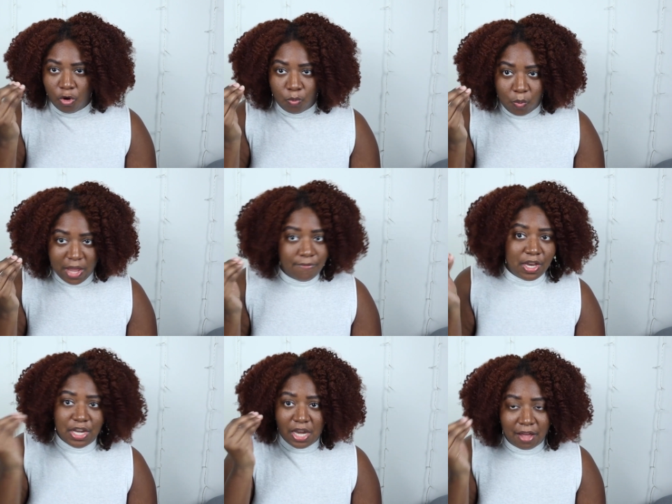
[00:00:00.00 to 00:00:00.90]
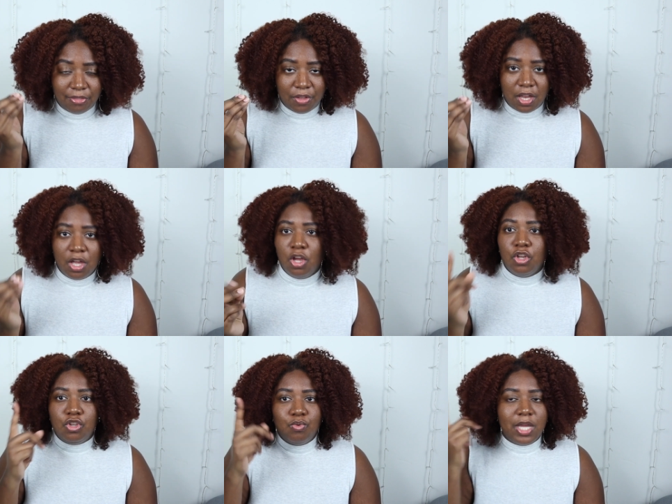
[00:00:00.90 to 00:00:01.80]
wavy, nothing,
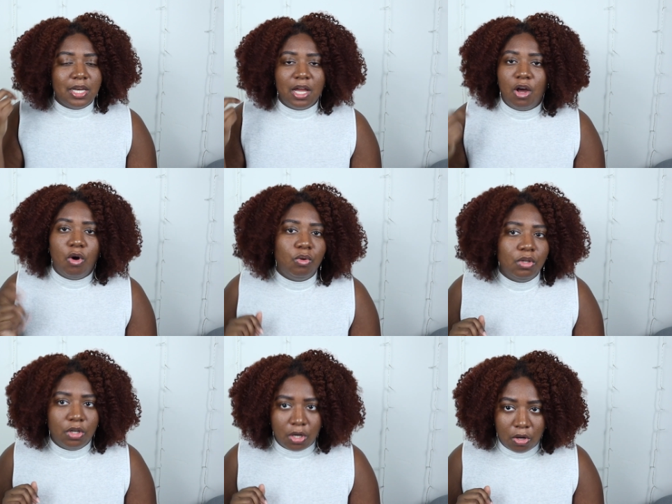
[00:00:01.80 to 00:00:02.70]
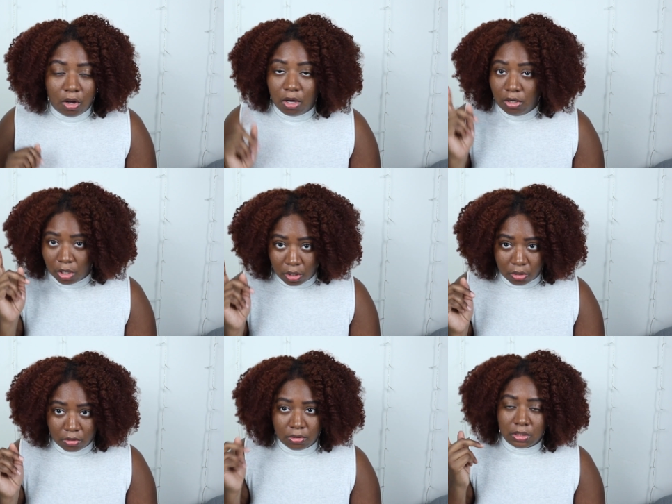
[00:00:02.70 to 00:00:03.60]
you cannot hold a
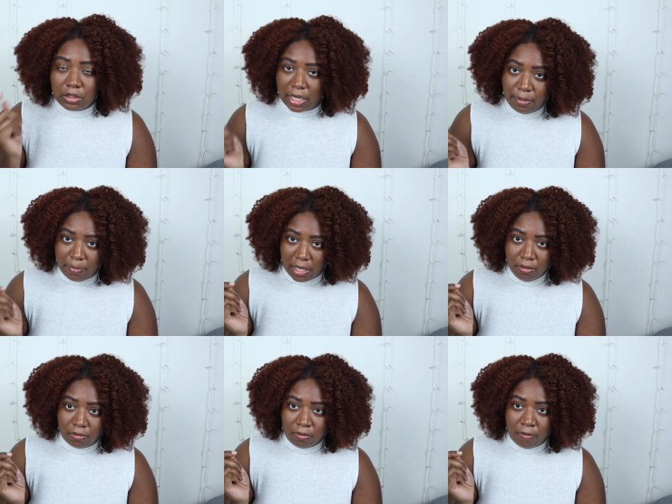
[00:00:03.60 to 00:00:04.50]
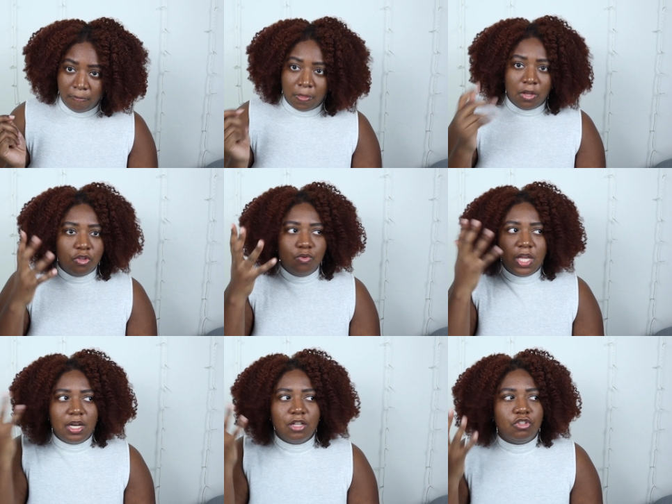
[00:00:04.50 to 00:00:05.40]
curl like me. You
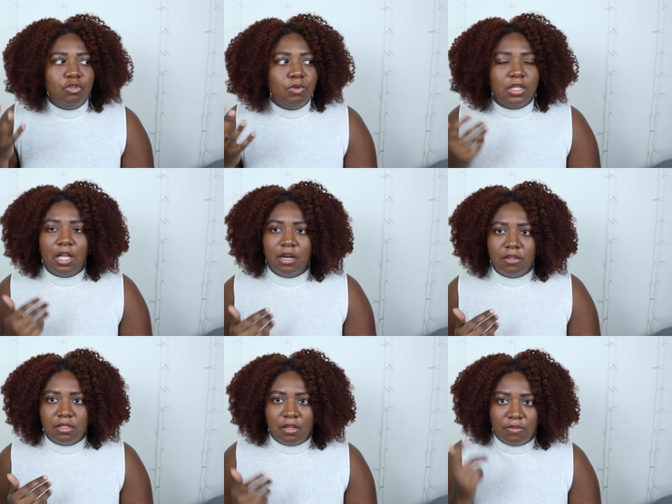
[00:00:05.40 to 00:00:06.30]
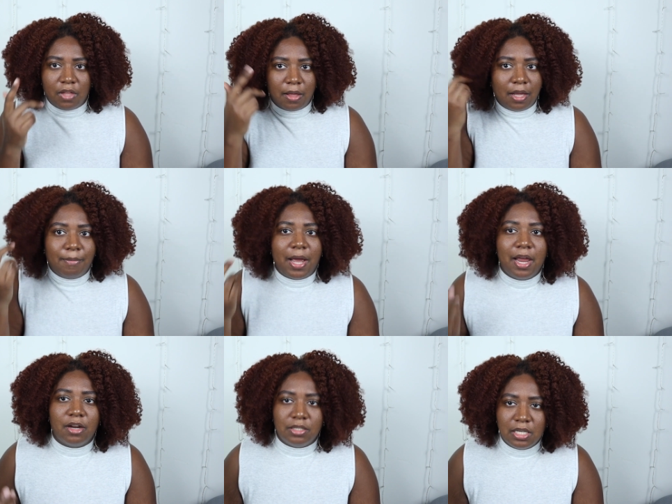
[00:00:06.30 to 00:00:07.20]
cannot do a lot of the stuff that like my
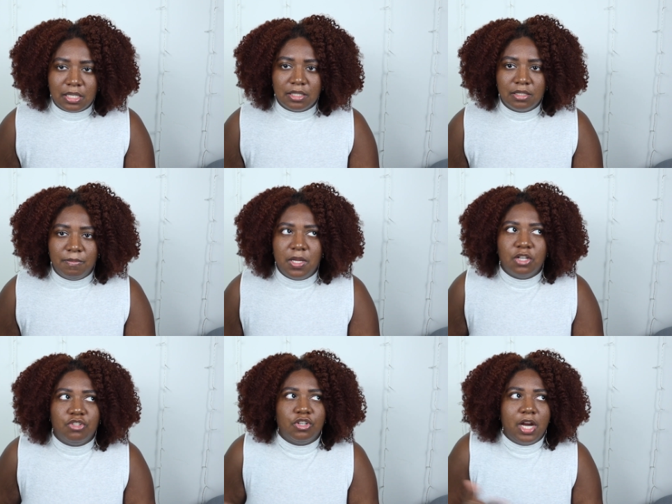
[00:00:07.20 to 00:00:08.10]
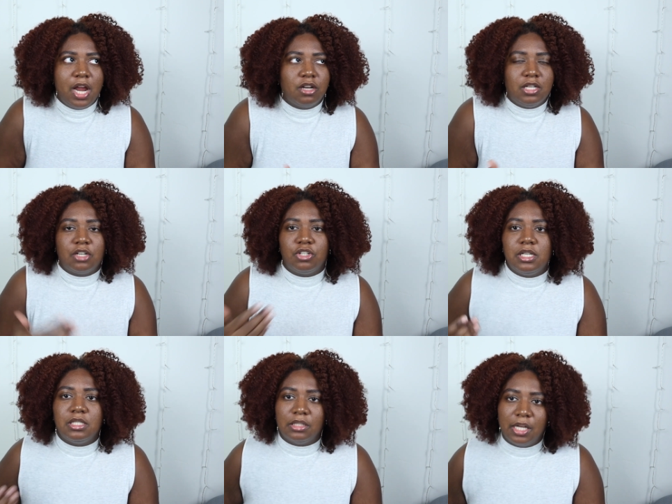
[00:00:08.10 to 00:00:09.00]
hair does because your hair texture
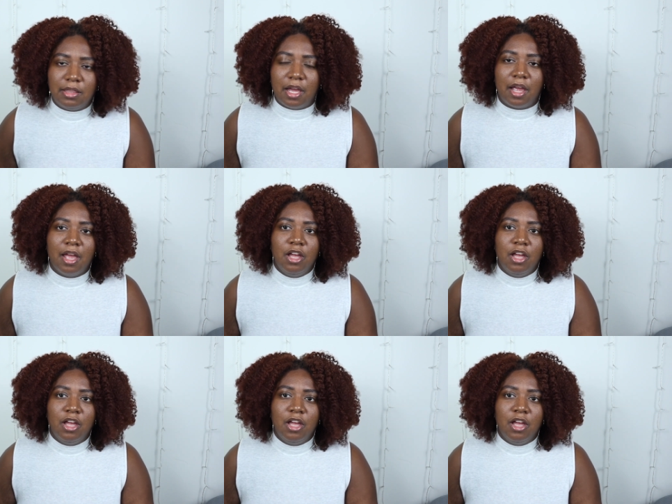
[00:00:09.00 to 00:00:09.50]
isn't like that.